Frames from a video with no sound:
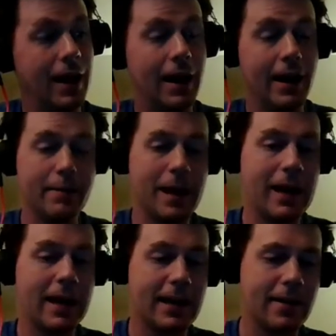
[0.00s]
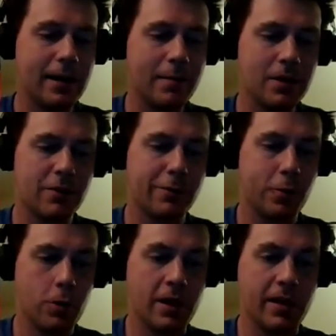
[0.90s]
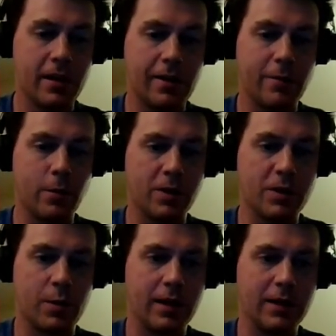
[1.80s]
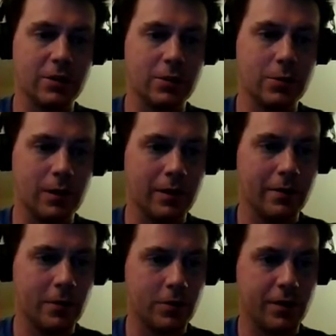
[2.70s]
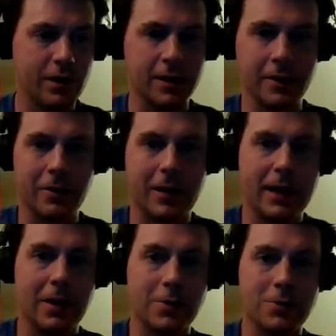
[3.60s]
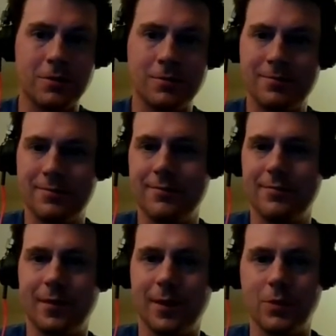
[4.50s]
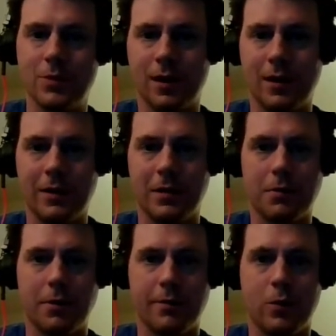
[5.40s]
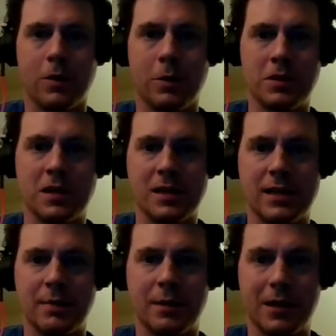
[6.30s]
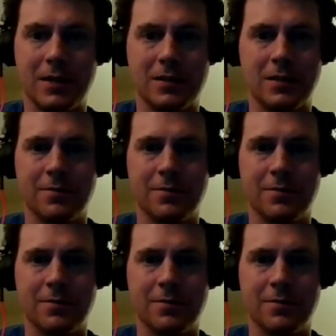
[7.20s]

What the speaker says: Hey, man, I mix fruit in there every once in a while, too. I love those fucking little halos. I'll eat three or four of those at a time, at least.